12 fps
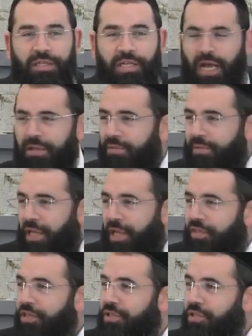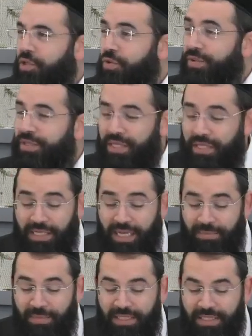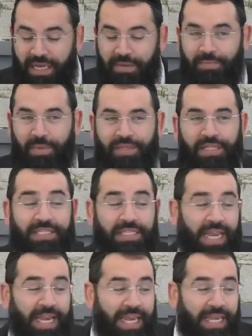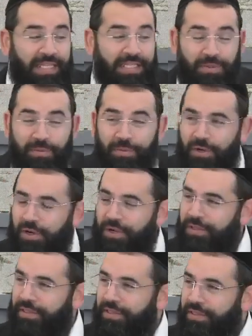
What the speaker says: Nothing to do with Yetziat Mitzrayim, but the second Luchot,